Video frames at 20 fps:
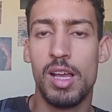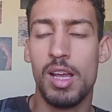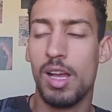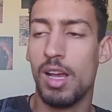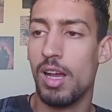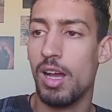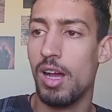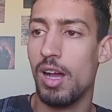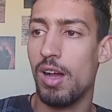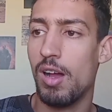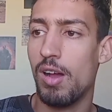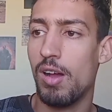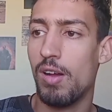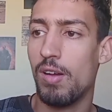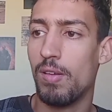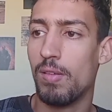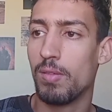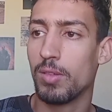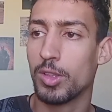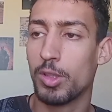
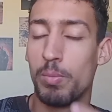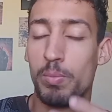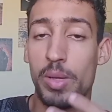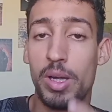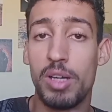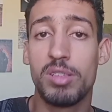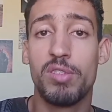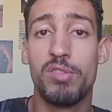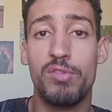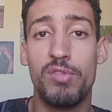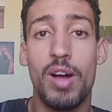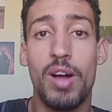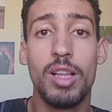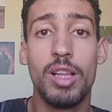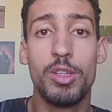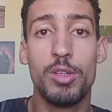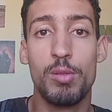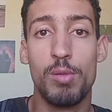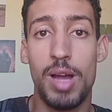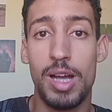comparative
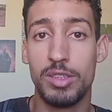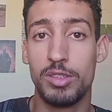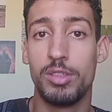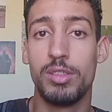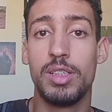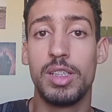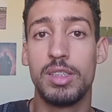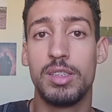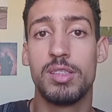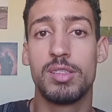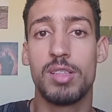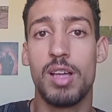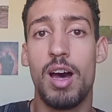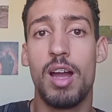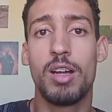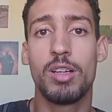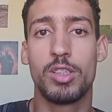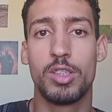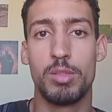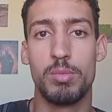value underneath this
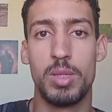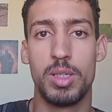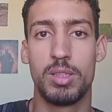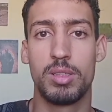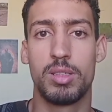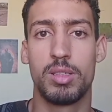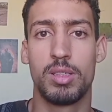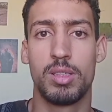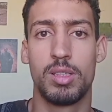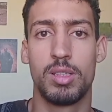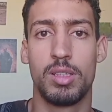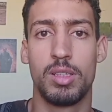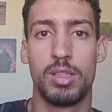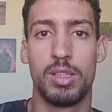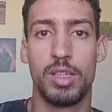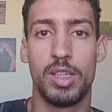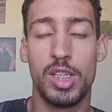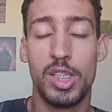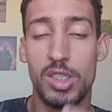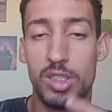argument
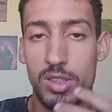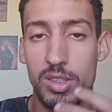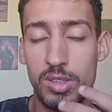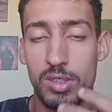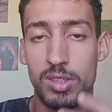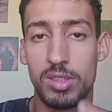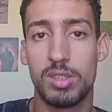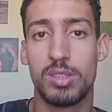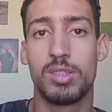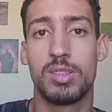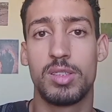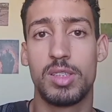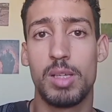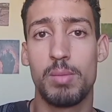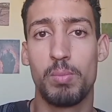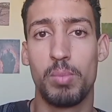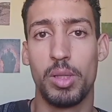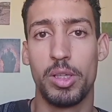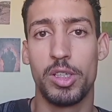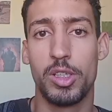is
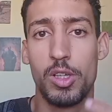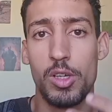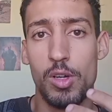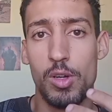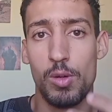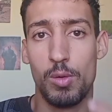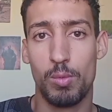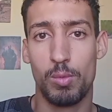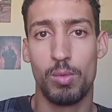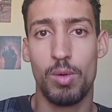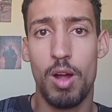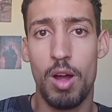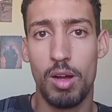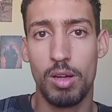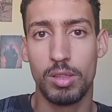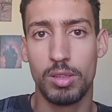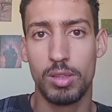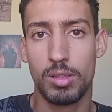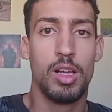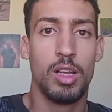simply
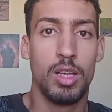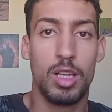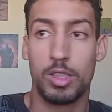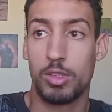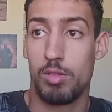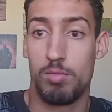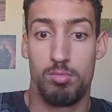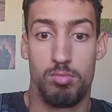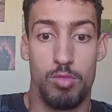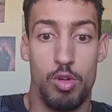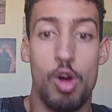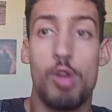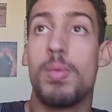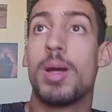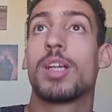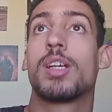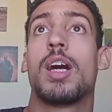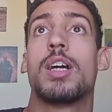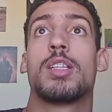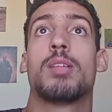wrong. Like, oh my
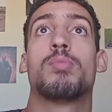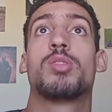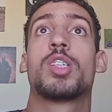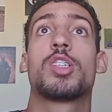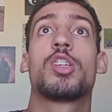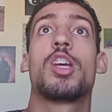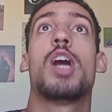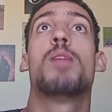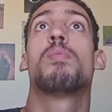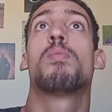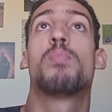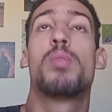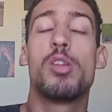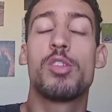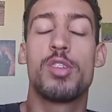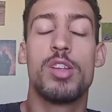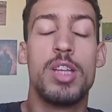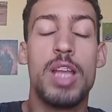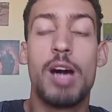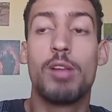god, I'm such a happy
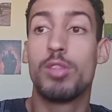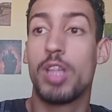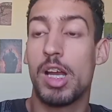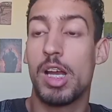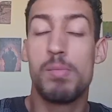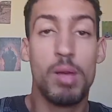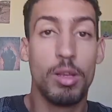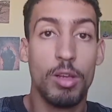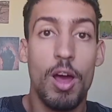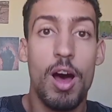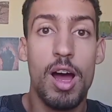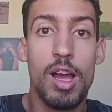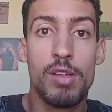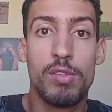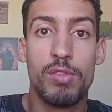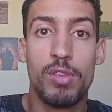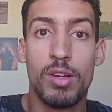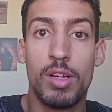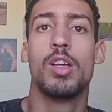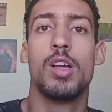person now that I'm
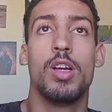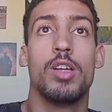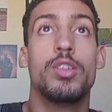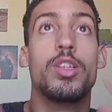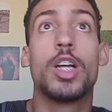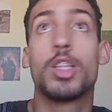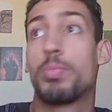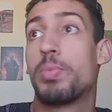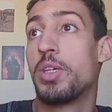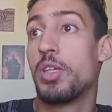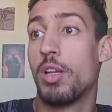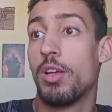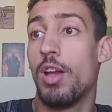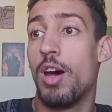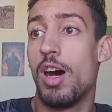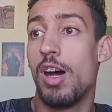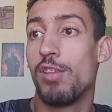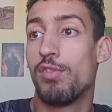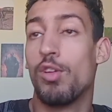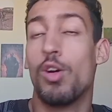alive. Not being
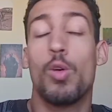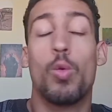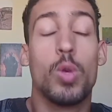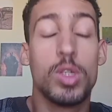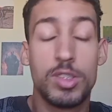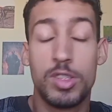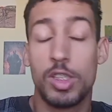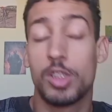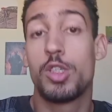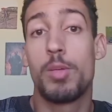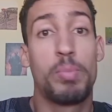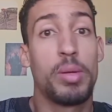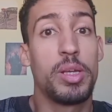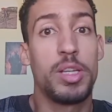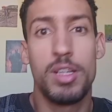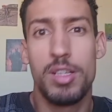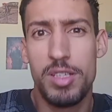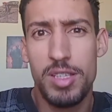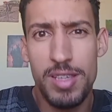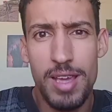alive was such a pain
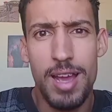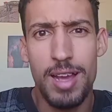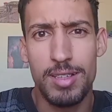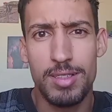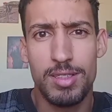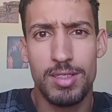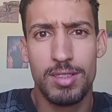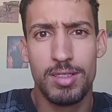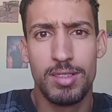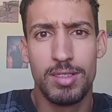in the ass.